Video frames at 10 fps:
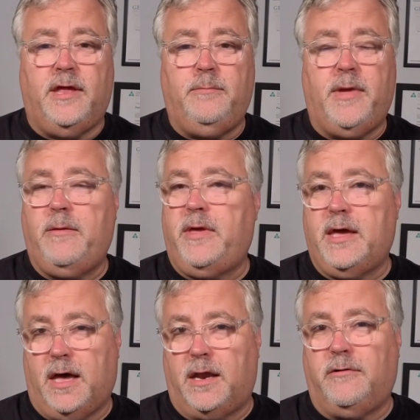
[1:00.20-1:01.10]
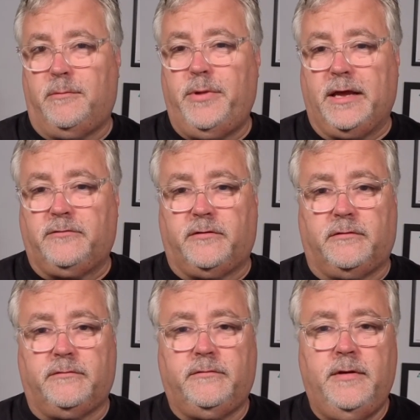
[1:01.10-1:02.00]
than maybe 100
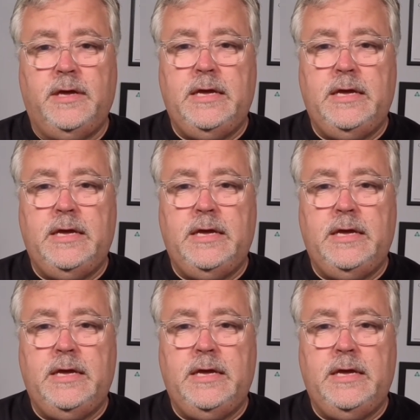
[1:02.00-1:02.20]
pixels.